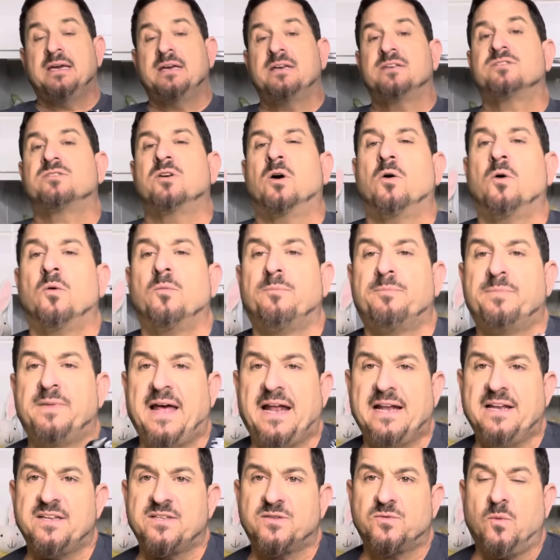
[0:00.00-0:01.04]
So
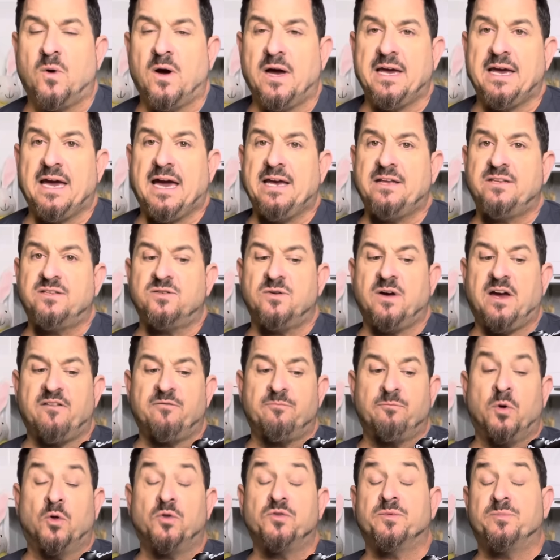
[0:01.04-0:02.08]
that is why I do have
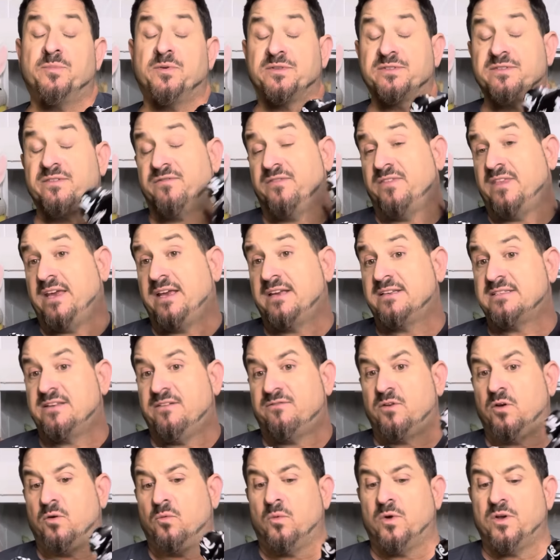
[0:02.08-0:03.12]
multiples of things if
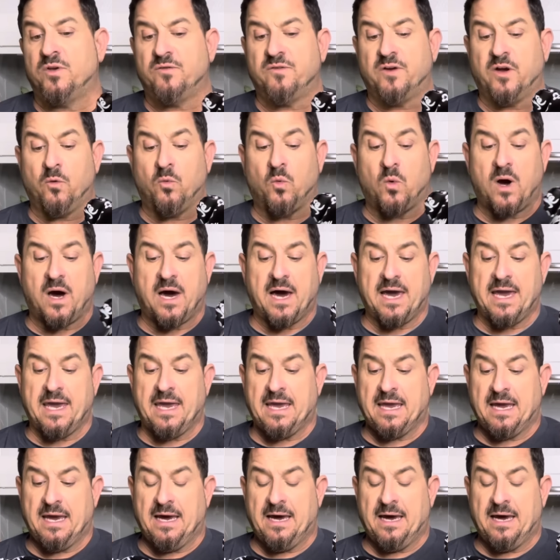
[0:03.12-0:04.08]
you're wondering why,